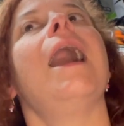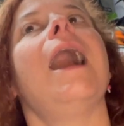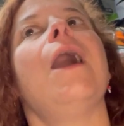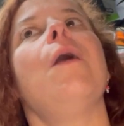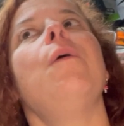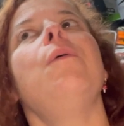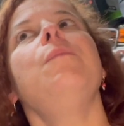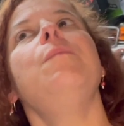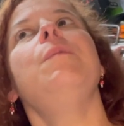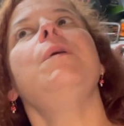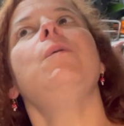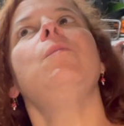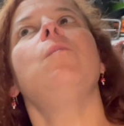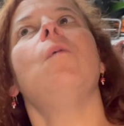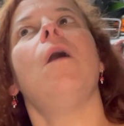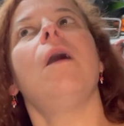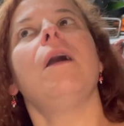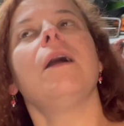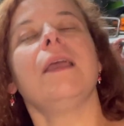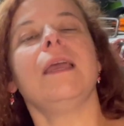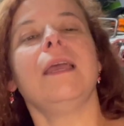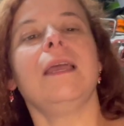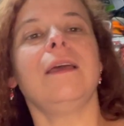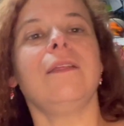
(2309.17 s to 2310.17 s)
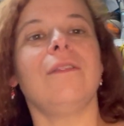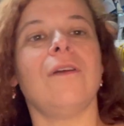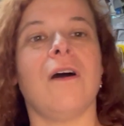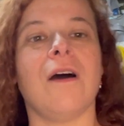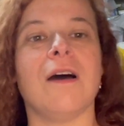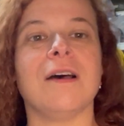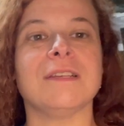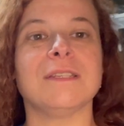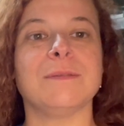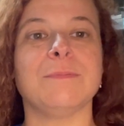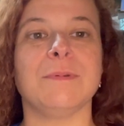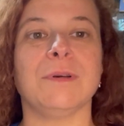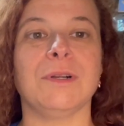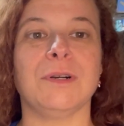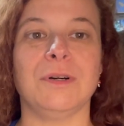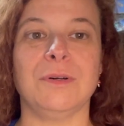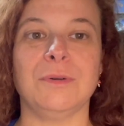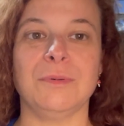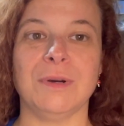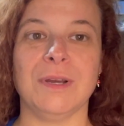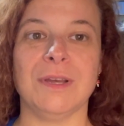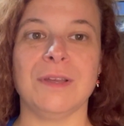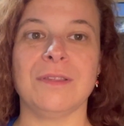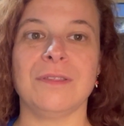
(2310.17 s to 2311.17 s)
I would be walking in the
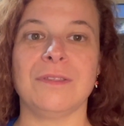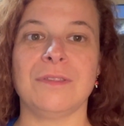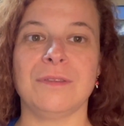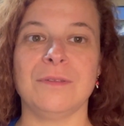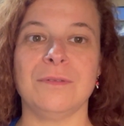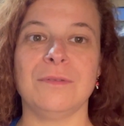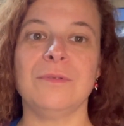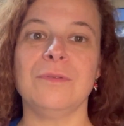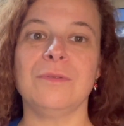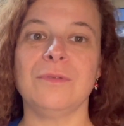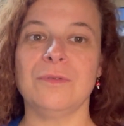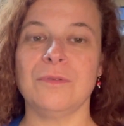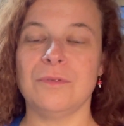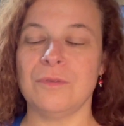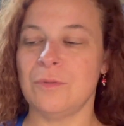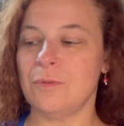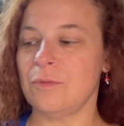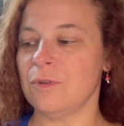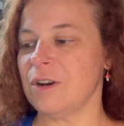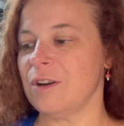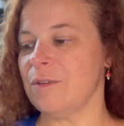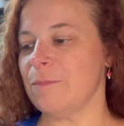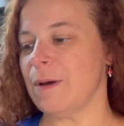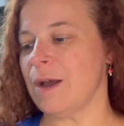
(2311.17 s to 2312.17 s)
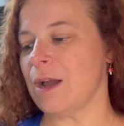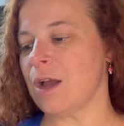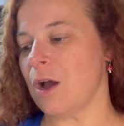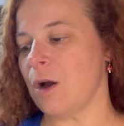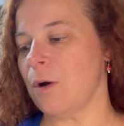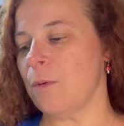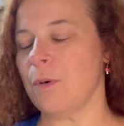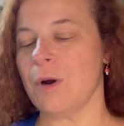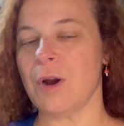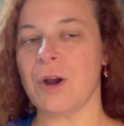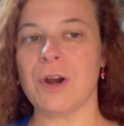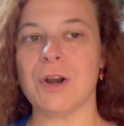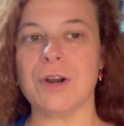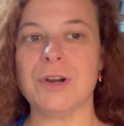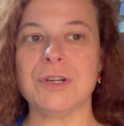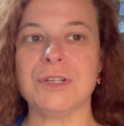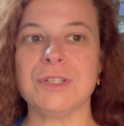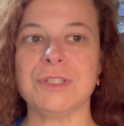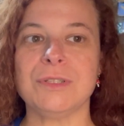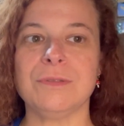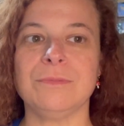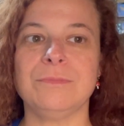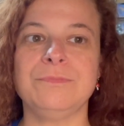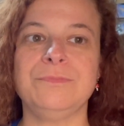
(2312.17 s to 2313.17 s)
hospital with one of my
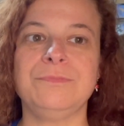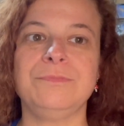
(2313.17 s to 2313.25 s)
coworkers,